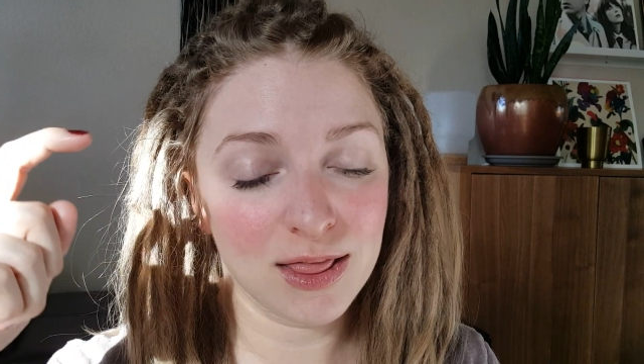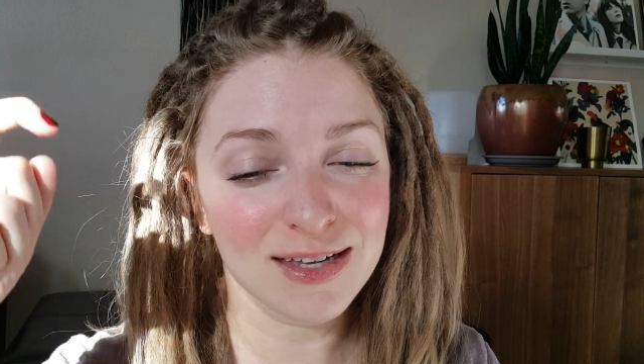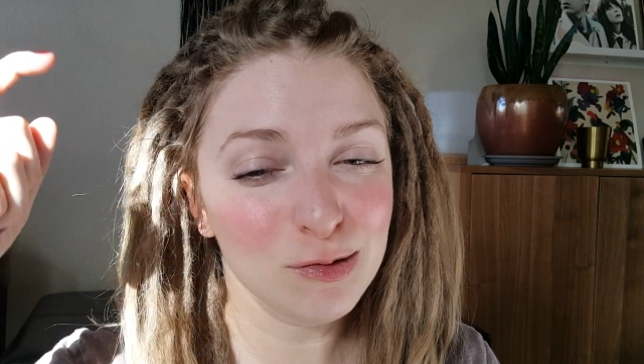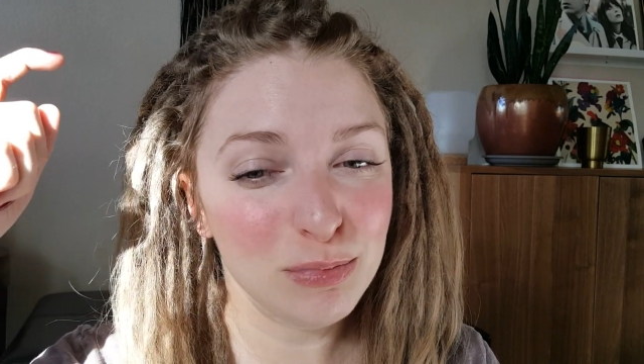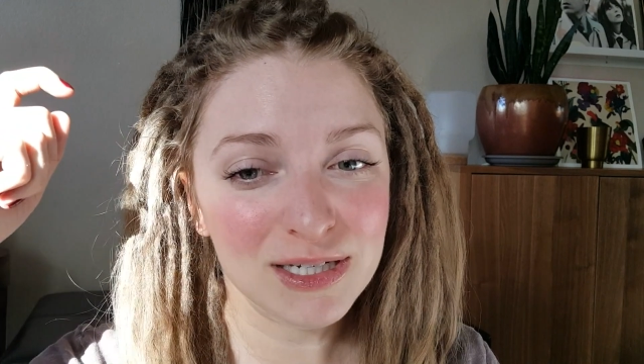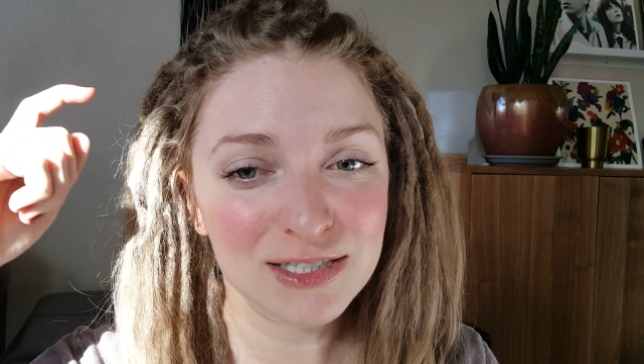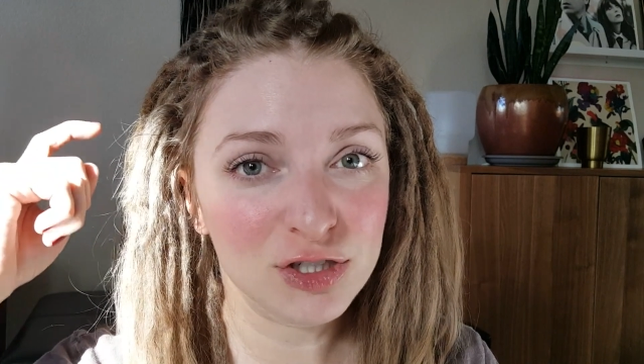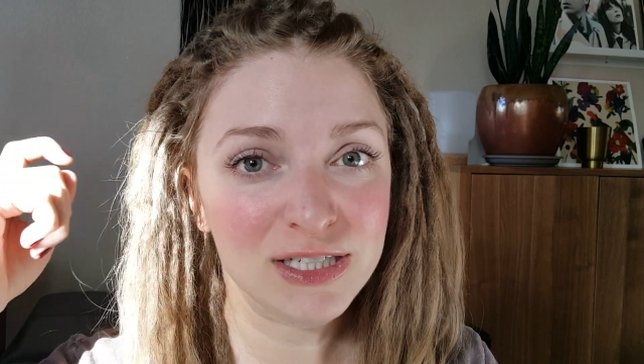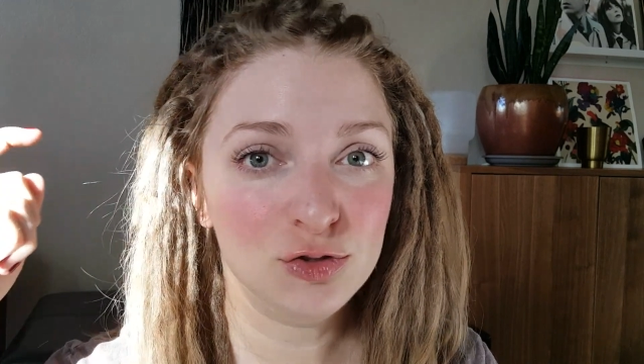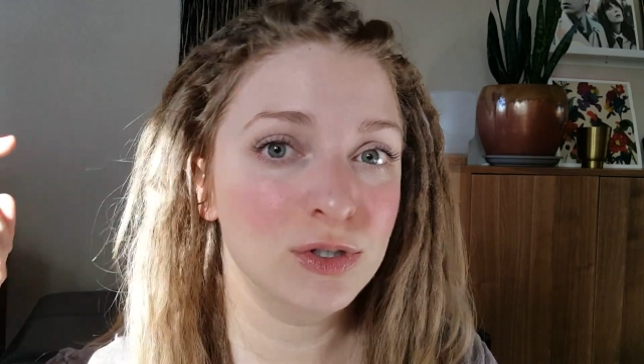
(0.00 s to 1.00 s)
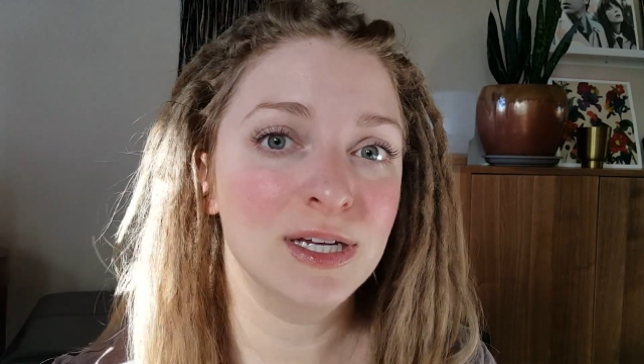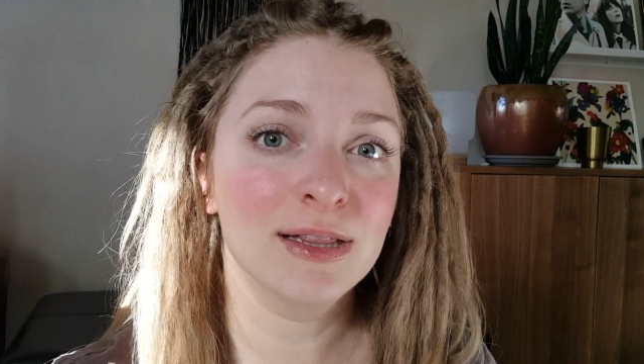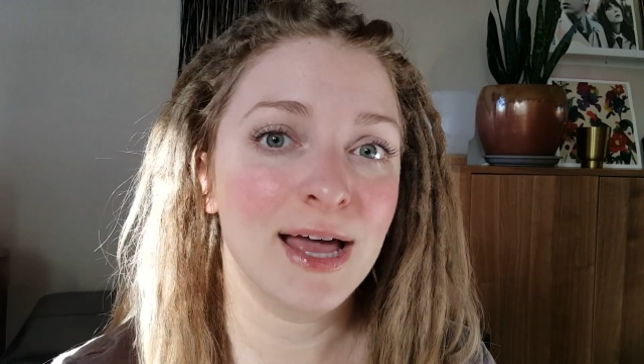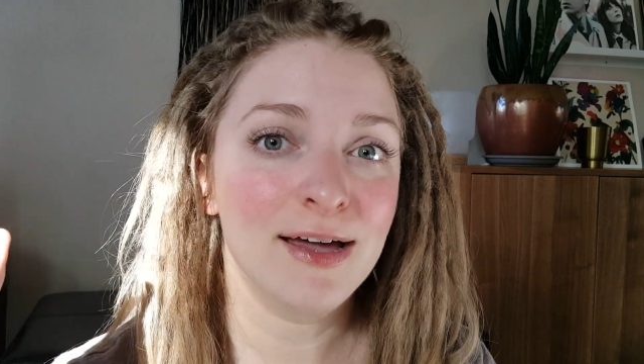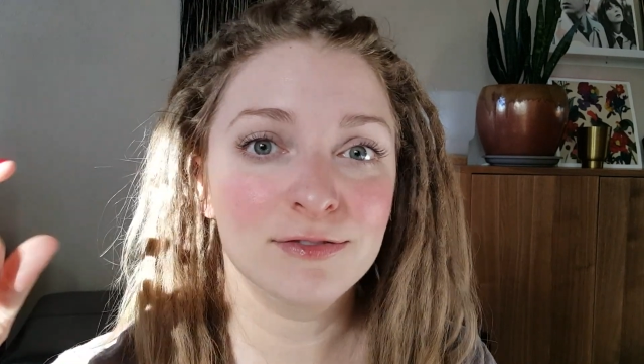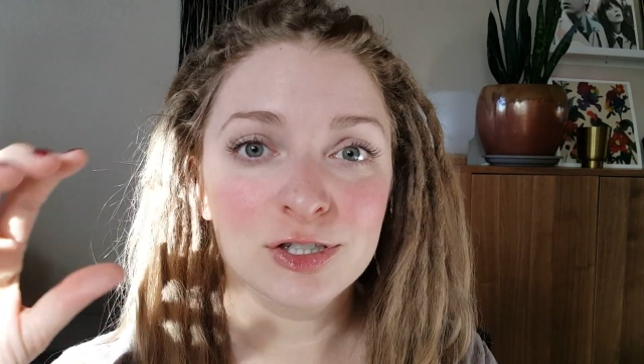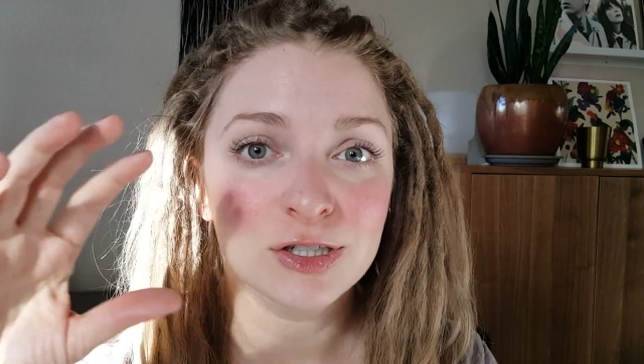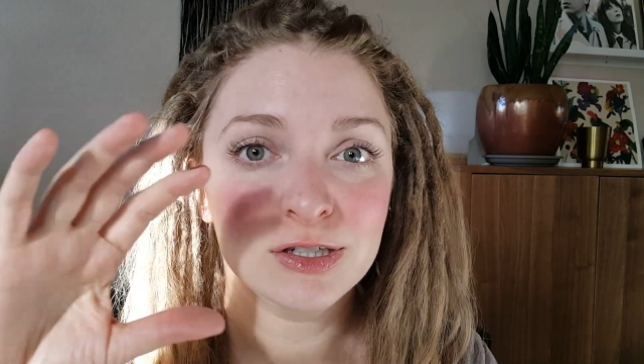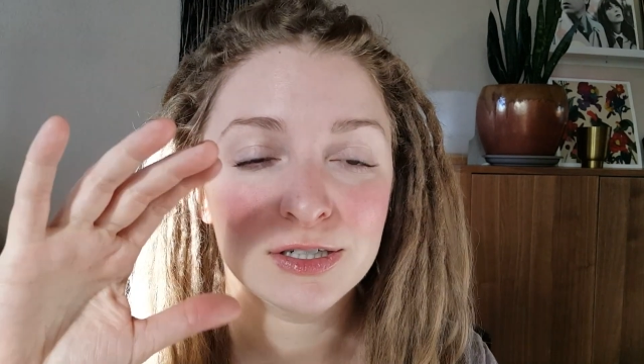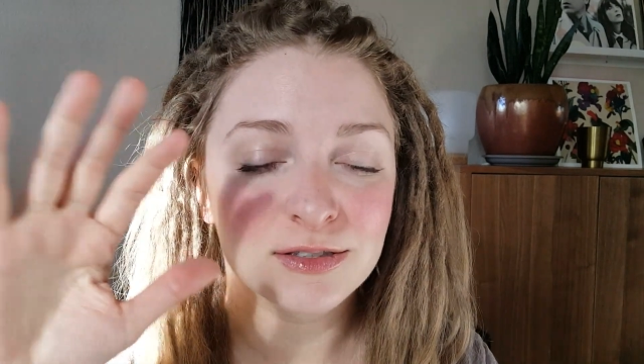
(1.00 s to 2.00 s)
a little bit of tea tree and
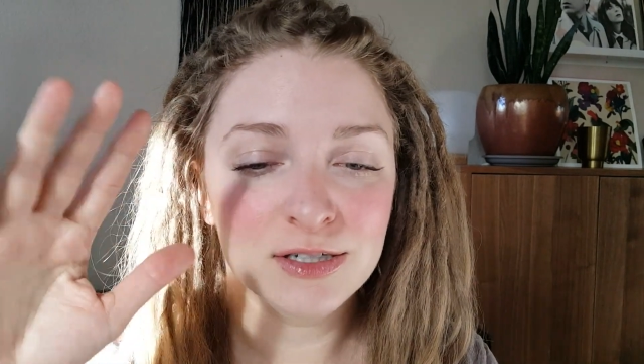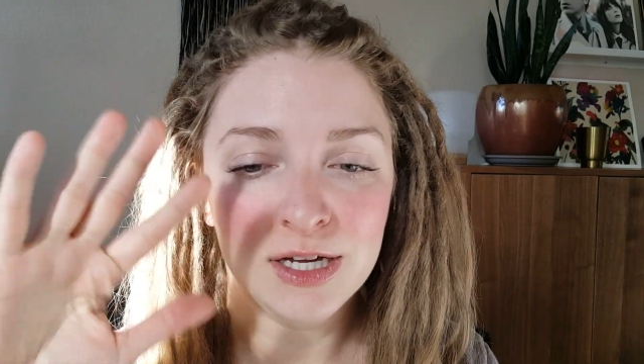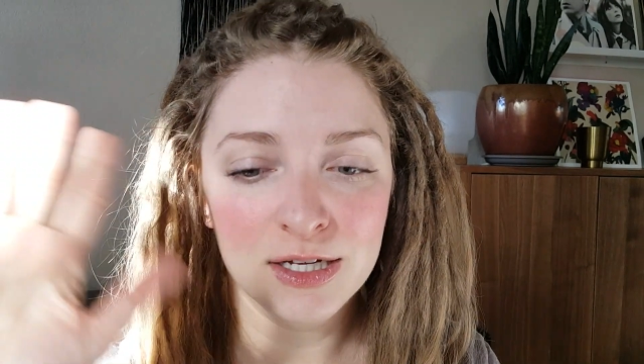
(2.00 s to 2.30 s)
lavender, and